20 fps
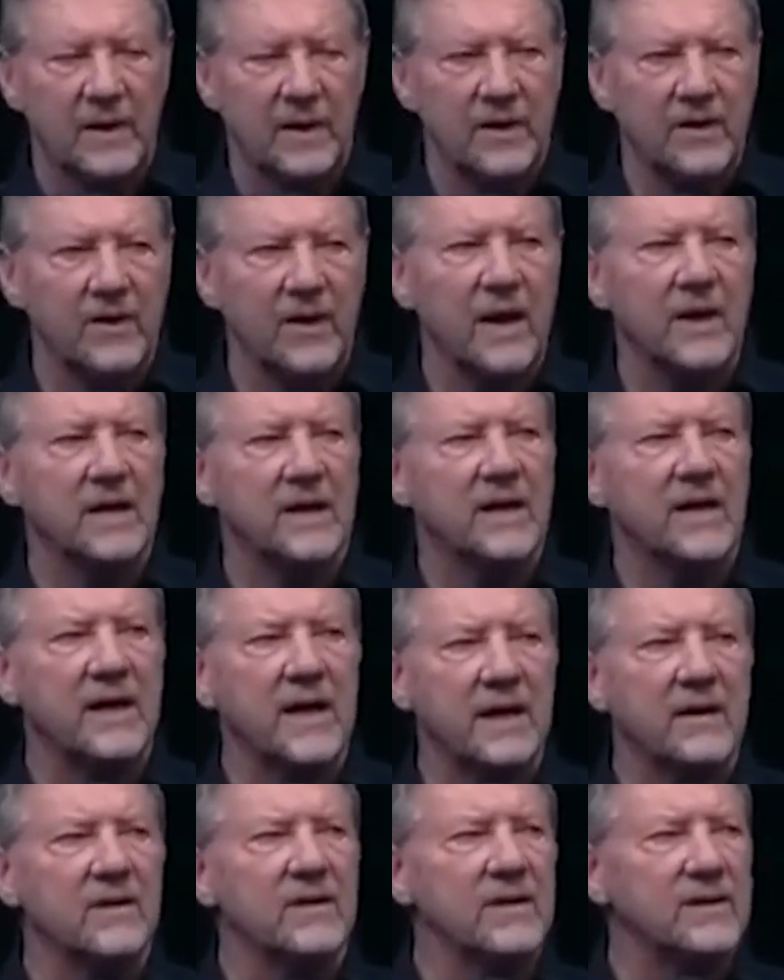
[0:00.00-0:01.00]
Not a
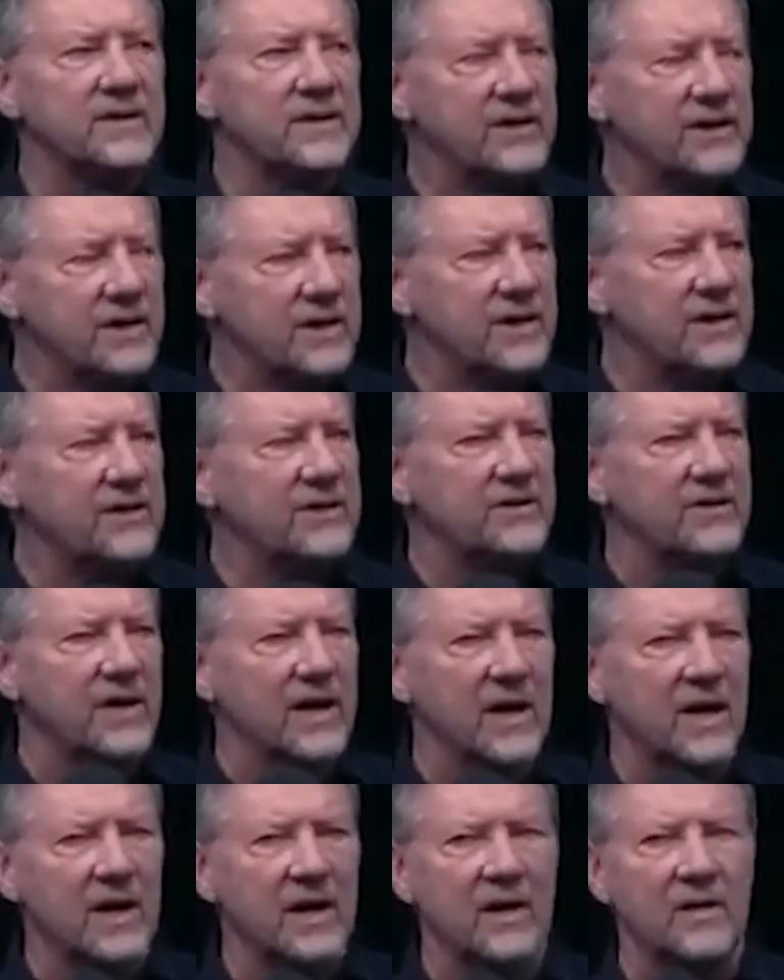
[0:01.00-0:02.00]
guaranteed
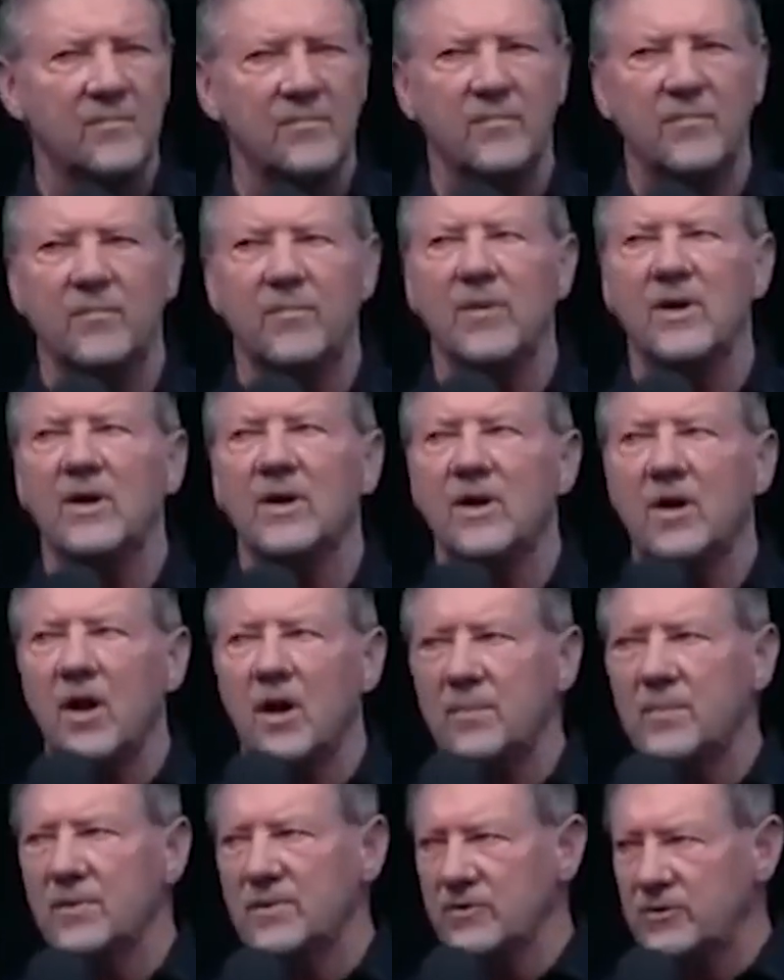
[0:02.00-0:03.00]
time, but an
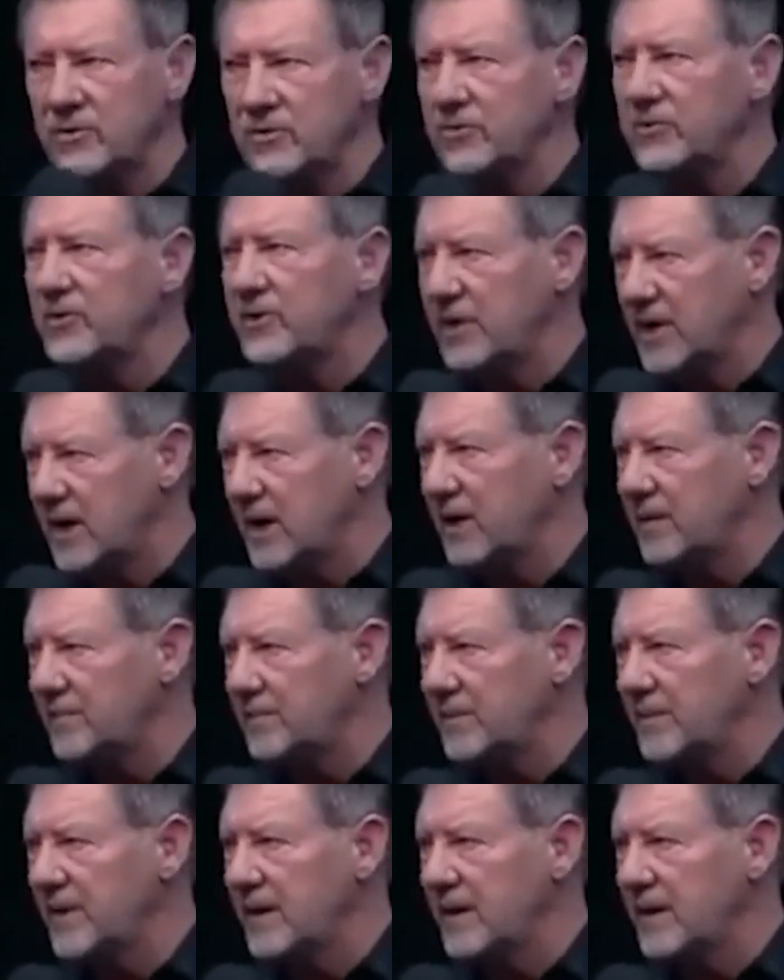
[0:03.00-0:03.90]
opportune time.